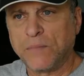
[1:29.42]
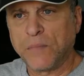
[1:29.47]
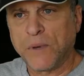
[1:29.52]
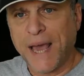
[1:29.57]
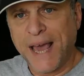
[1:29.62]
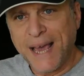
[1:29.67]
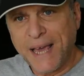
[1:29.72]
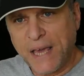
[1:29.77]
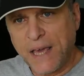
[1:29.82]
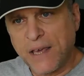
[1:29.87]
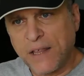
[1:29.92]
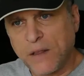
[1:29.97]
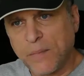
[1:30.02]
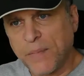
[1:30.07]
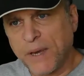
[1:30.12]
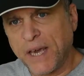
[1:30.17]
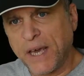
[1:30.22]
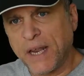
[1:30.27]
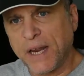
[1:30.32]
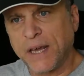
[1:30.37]
achy in the
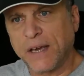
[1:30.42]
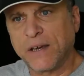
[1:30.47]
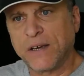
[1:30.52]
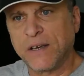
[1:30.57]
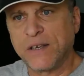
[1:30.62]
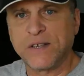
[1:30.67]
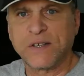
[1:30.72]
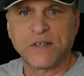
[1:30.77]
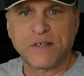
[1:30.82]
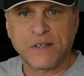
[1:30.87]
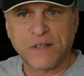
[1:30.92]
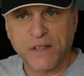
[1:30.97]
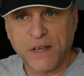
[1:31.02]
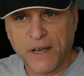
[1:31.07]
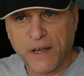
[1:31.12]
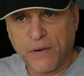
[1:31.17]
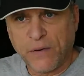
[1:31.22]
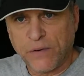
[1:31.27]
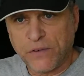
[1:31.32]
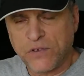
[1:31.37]
beginning because
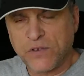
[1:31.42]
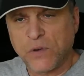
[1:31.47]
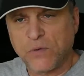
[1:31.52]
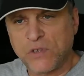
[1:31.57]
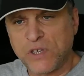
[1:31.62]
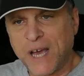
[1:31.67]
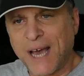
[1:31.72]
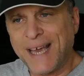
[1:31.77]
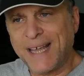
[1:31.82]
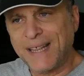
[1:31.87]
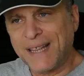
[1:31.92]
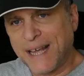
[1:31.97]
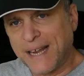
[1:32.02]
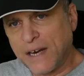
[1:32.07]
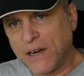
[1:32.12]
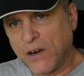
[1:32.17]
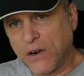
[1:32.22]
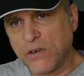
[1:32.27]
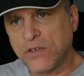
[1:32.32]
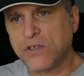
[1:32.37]
they're so tight that
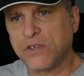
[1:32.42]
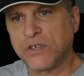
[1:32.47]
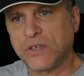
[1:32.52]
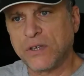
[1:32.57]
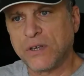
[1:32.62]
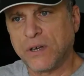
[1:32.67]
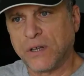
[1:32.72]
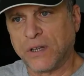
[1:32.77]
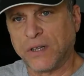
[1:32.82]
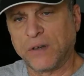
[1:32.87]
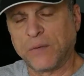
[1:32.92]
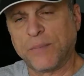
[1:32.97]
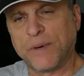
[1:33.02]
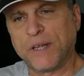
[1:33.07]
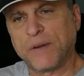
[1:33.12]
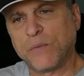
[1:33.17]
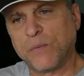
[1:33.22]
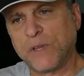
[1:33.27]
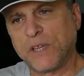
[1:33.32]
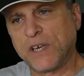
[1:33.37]
it hurts a little
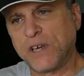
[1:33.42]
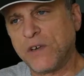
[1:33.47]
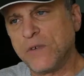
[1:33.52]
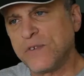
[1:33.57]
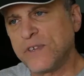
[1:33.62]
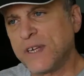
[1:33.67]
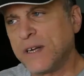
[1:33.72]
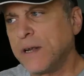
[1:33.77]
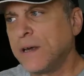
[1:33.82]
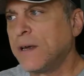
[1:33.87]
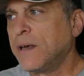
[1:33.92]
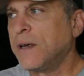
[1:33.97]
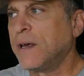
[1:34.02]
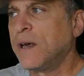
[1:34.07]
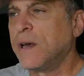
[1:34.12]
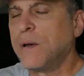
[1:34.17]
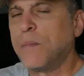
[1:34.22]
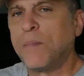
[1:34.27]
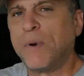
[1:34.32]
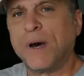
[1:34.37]
bit when they use it.
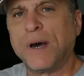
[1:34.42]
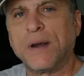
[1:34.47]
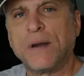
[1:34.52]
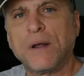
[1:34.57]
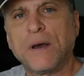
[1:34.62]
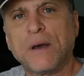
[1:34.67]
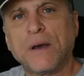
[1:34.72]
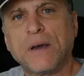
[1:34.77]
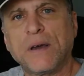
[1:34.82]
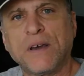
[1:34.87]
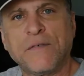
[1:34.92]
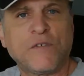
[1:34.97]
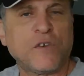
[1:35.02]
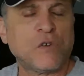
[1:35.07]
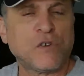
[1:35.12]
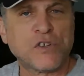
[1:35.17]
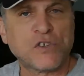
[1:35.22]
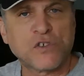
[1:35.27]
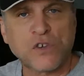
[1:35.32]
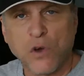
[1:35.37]
But if
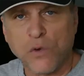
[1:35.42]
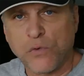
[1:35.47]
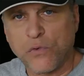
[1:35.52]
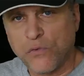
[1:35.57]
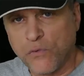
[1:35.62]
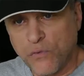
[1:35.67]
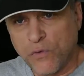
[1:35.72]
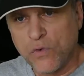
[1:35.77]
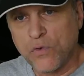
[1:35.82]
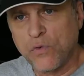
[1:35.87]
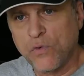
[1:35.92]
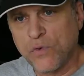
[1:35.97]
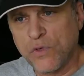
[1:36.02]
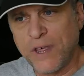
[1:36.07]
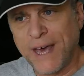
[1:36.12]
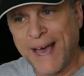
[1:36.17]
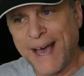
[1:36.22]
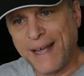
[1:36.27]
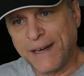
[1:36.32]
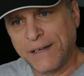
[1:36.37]
you just go through
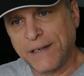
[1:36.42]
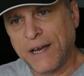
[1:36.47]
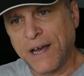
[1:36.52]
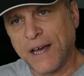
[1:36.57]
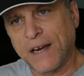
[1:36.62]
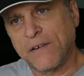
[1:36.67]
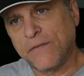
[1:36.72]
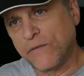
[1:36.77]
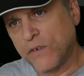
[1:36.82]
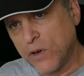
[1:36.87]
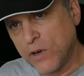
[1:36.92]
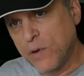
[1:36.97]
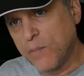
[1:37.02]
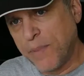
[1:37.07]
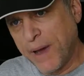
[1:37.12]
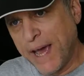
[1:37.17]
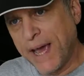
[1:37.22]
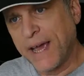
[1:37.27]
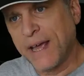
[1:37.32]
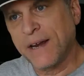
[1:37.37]
that kind of good
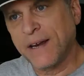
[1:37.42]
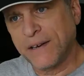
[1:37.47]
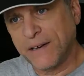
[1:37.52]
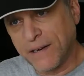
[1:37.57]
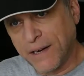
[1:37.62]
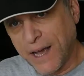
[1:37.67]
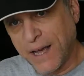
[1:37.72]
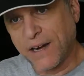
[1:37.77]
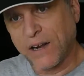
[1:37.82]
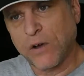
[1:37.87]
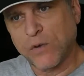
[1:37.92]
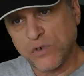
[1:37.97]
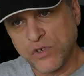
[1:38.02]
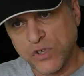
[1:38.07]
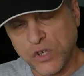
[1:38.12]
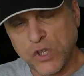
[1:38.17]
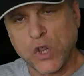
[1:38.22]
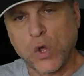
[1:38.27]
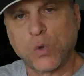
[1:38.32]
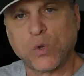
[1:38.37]
pain and kind of go
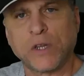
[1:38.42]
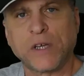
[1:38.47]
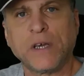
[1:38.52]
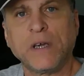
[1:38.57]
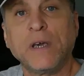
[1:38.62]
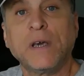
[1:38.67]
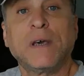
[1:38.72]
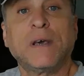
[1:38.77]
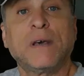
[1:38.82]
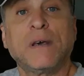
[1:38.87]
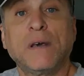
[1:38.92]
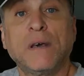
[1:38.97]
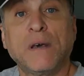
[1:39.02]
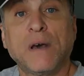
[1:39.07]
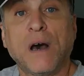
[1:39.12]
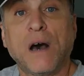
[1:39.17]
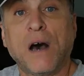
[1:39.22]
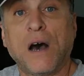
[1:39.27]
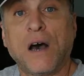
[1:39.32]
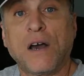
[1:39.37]
slowly,
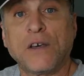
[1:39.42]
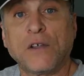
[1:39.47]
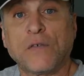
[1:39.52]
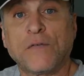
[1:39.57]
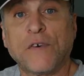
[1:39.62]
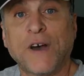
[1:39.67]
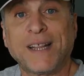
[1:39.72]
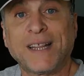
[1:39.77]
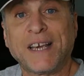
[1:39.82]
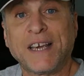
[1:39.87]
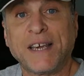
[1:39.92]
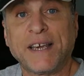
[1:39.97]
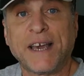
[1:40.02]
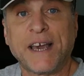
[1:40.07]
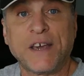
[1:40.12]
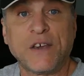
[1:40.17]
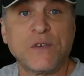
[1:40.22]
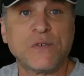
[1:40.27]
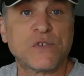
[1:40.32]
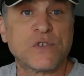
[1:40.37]
you'll find that you
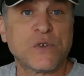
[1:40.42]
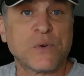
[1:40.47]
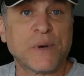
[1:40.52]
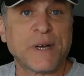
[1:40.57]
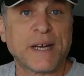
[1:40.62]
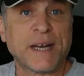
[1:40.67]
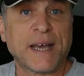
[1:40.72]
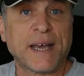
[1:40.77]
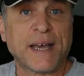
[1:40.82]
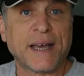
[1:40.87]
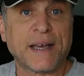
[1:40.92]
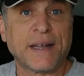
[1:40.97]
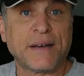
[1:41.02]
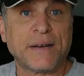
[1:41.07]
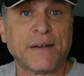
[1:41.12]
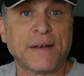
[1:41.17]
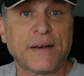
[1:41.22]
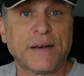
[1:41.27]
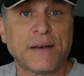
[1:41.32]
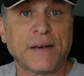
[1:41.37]
get used to it, and
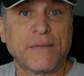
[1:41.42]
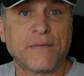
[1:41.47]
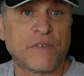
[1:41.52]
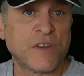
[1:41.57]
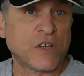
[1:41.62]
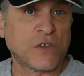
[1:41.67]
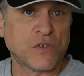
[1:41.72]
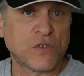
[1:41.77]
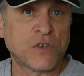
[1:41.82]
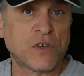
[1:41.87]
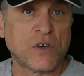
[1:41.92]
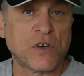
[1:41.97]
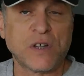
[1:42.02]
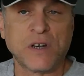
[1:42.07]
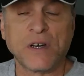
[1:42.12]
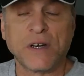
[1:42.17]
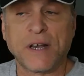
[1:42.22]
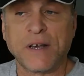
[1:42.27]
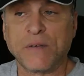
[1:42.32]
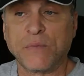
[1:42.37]
it feels good
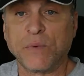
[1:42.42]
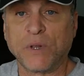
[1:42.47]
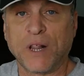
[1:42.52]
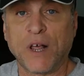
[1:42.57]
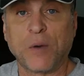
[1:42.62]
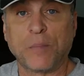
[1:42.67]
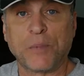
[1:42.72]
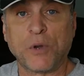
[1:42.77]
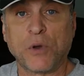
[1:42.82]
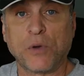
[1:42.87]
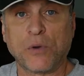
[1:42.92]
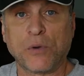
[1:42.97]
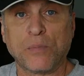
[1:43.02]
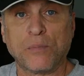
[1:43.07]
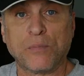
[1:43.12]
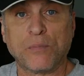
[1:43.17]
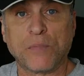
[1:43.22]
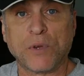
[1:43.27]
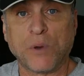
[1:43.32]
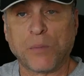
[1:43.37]
and will help
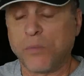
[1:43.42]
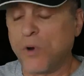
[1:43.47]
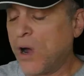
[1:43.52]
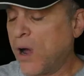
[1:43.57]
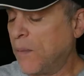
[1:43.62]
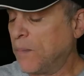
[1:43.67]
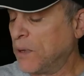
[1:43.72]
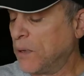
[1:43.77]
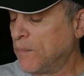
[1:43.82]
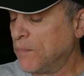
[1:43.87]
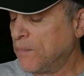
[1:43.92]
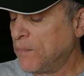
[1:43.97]
your problem.